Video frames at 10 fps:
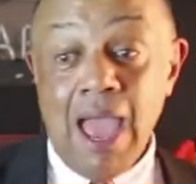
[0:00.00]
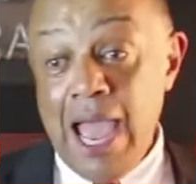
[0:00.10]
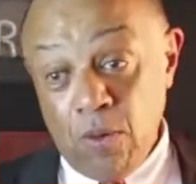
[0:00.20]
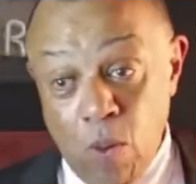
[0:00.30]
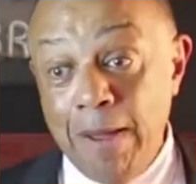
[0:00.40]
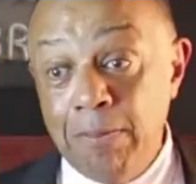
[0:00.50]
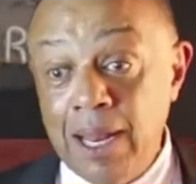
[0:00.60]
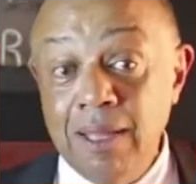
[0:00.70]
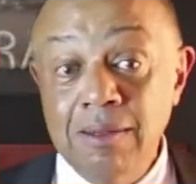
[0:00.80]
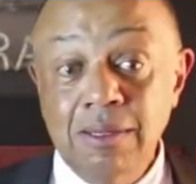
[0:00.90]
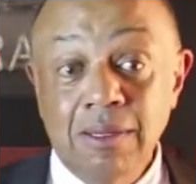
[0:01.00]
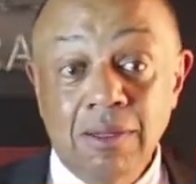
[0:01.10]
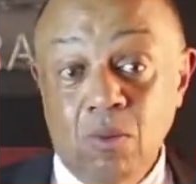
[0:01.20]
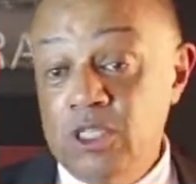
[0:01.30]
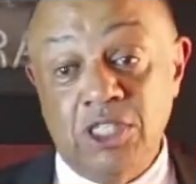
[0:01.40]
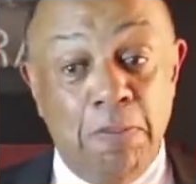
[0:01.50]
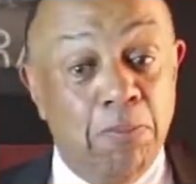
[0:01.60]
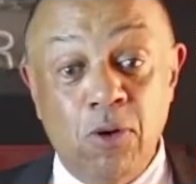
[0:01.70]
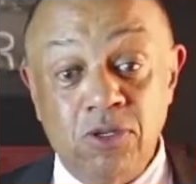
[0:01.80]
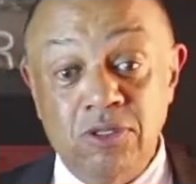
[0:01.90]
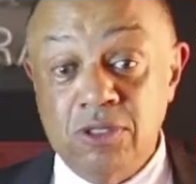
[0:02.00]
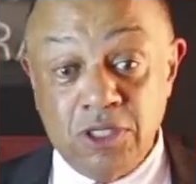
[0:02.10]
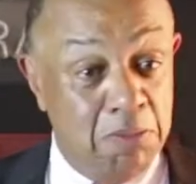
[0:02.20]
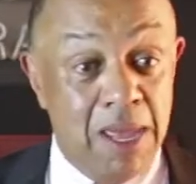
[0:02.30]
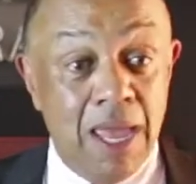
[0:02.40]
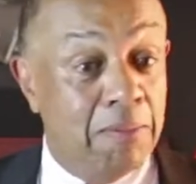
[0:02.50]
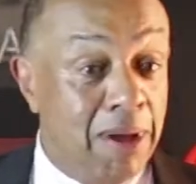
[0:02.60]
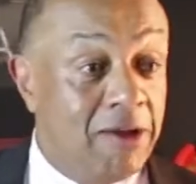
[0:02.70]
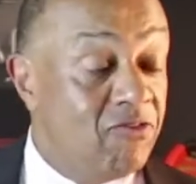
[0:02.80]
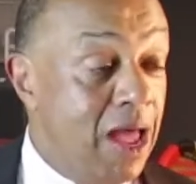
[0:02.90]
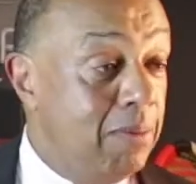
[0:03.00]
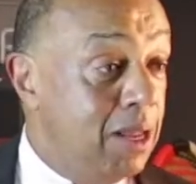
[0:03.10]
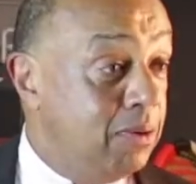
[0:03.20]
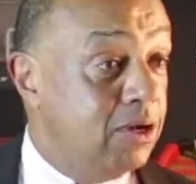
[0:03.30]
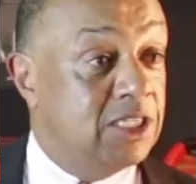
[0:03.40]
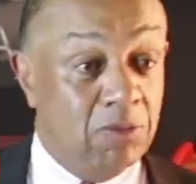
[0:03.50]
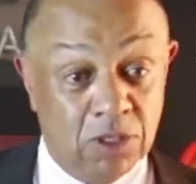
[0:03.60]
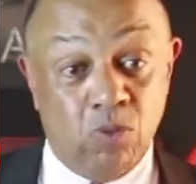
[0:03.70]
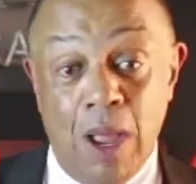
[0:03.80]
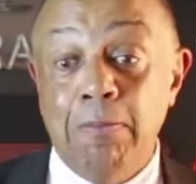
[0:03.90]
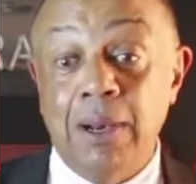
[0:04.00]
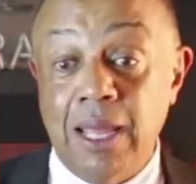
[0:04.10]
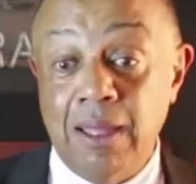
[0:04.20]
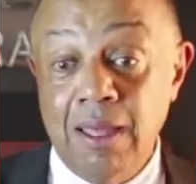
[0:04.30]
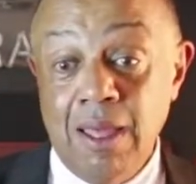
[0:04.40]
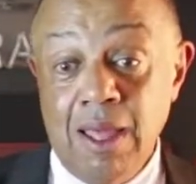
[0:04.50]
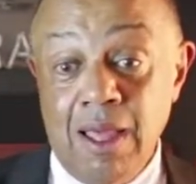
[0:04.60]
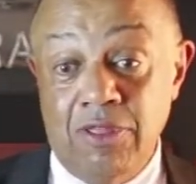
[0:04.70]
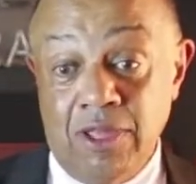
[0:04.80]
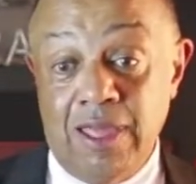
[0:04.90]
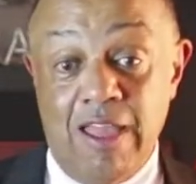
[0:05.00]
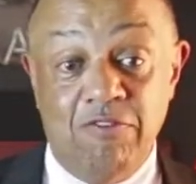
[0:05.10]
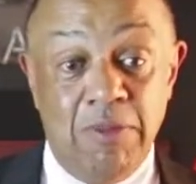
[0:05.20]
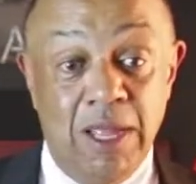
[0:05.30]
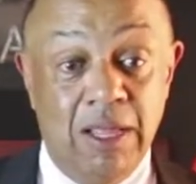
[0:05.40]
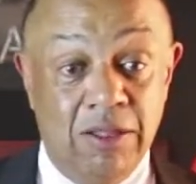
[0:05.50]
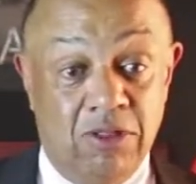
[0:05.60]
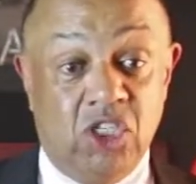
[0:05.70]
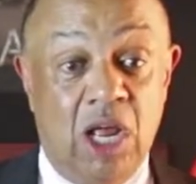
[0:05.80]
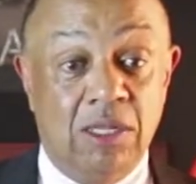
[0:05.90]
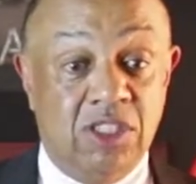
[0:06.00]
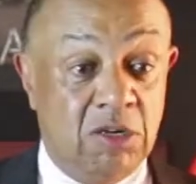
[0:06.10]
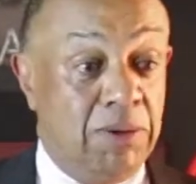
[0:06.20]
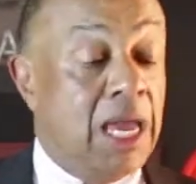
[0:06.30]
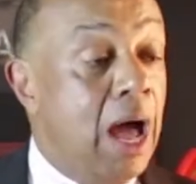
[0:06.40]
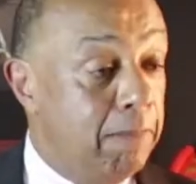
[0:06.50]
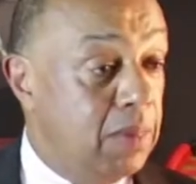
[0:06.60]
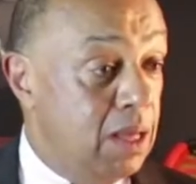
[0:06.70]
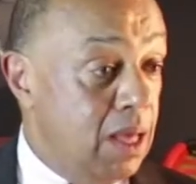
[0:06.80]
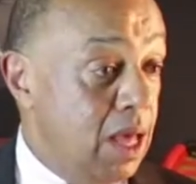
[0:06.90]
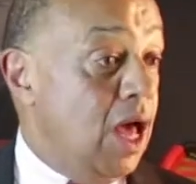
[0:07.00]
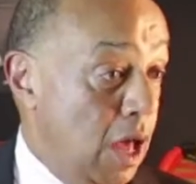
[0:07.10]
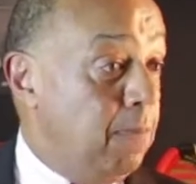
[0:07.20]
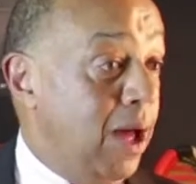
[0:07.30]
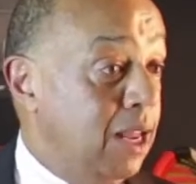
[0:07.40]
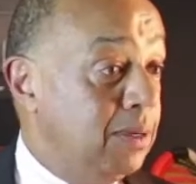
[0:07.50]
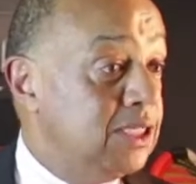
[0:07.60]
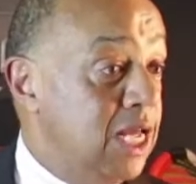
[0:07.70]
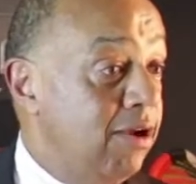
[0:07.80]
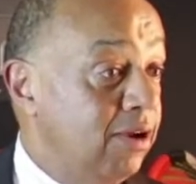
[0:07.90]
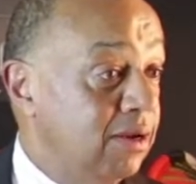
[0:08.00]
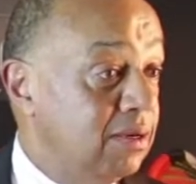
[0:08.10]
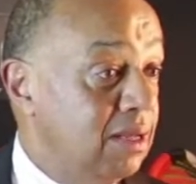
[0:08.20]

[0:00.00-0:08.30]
And Wembley, which is important to me and my family because it was Wembley that gave me the chance to become a parliamentarian.